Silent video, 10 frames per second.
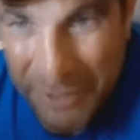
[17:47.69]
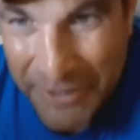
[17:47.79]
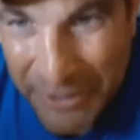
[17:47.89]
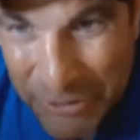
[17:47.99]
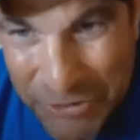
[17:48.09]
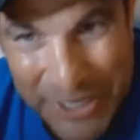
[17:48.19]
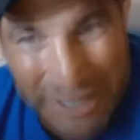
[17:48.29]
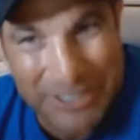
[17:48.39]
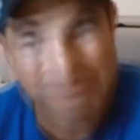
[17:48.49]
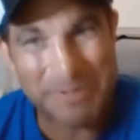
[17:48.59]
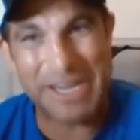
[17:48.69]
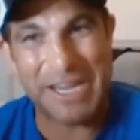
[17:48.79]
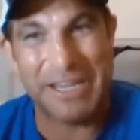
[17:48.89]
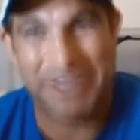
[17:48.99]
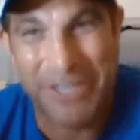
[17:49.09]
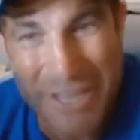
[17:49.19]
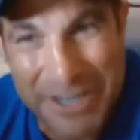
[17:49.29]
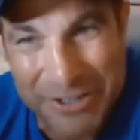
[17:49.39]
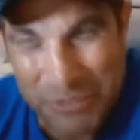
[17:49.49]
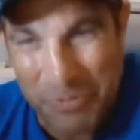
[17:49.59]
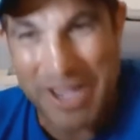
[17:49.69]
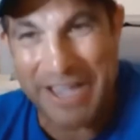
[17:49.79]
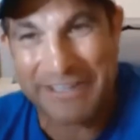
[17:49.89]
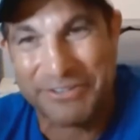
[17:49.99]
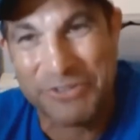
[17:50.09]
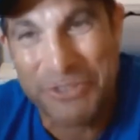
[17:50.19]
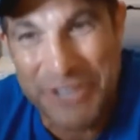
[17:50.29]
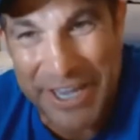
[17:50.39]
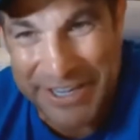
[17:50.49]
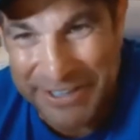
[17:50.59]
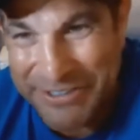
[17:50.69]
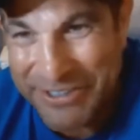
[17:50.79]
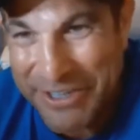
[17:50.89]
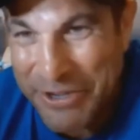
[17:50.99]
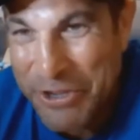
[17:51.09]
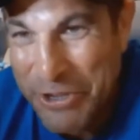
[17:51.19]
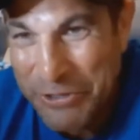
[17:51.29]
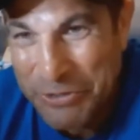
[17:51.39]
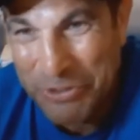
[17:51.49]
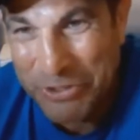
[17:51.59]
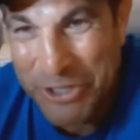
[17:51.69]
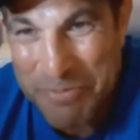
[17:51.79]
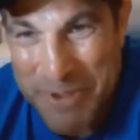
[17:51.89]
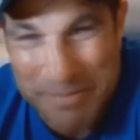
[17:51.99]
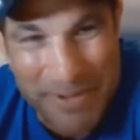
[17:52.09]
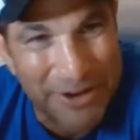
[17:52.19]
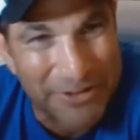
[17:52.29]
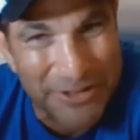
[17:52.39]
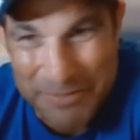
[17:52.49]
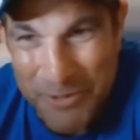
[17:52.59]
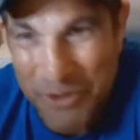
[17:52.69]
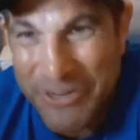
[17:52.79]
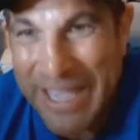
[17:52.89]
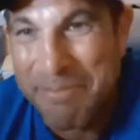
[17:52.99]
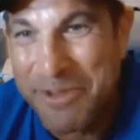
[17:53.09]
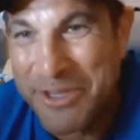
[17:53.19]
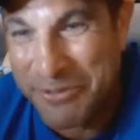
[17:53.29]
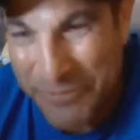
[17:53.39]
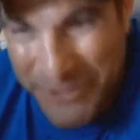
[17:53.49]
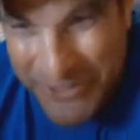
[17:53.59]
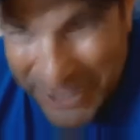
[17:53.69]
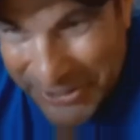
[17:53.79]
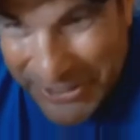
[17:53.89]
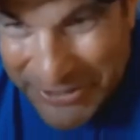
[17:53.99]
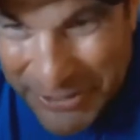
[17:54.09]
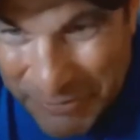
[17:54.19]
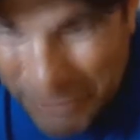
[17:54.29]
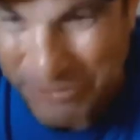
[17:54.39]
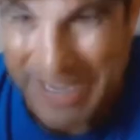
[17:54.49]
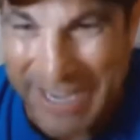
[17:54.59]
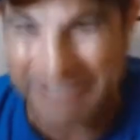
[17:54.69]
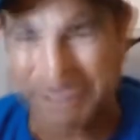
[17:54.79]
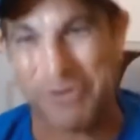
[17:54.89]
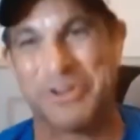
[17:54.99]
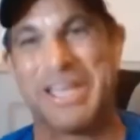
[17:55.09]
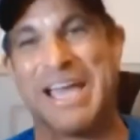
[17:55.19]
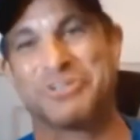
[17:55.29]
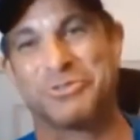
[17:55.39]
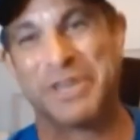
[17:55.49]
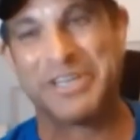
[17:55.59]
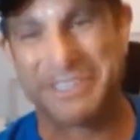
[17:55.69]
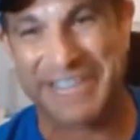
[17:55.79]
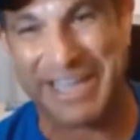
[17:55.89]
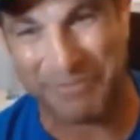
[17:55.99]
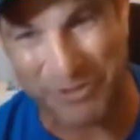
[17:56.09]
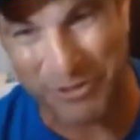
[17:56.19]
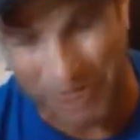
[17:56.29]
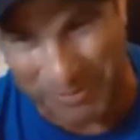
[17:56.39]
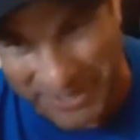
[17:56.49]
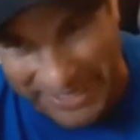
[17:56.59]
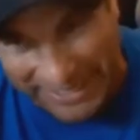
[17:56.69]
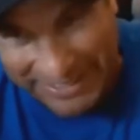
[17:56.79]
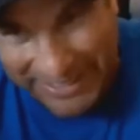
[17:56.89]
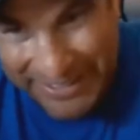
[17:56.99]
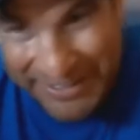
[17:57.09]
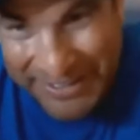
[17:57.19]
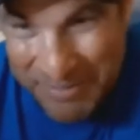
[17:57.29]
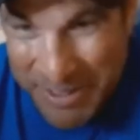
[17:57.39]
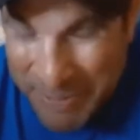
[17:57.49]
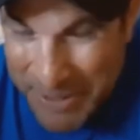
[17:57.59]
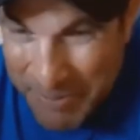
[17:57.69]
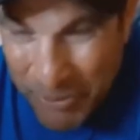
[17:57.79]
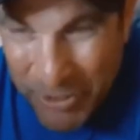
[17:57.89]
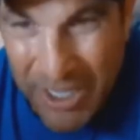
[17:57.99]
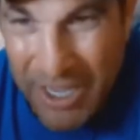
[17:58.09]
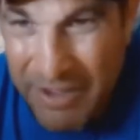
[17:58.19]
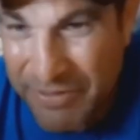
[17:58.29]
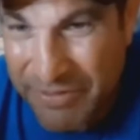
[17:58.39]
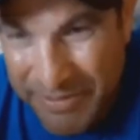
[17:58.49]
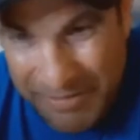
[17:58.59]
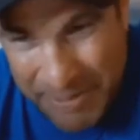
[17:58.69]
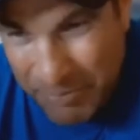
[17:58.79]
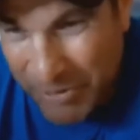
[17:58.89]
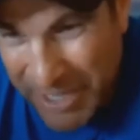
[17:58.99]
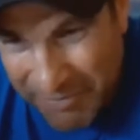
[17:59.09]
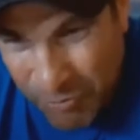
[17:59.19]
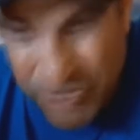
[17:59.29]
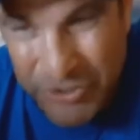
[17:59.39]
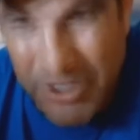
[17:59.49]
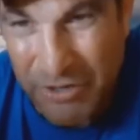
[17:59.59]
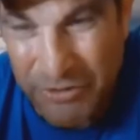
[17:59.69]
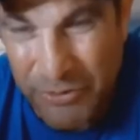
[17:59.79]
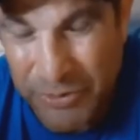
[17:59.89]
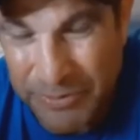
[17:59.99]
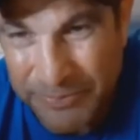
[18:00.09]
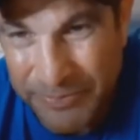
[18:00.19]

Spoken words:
looks like to me, attendance wise, looks like it's doing a little bit better than these multi-million facilities that this NASCAR guys are racing at, if you know what I mean. I mean, people love what y'all are doing.